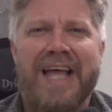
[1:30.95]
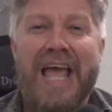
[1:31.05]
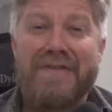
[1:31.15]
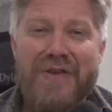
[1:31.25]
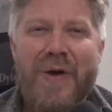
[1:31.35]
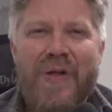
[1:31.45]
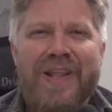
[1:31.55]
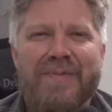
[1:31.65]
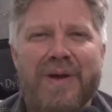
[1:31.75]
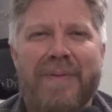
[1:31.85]
If you know a little
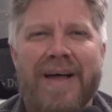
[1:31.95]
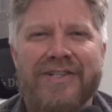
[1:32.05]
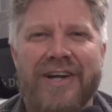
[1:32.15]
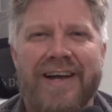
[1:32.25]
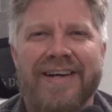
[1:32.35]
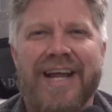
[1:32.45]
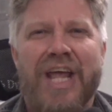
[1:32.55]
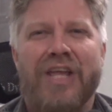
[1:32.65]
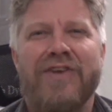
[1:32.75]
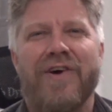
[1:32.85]
bit about John,
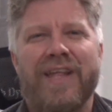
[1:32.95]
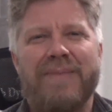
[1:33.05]
you know that he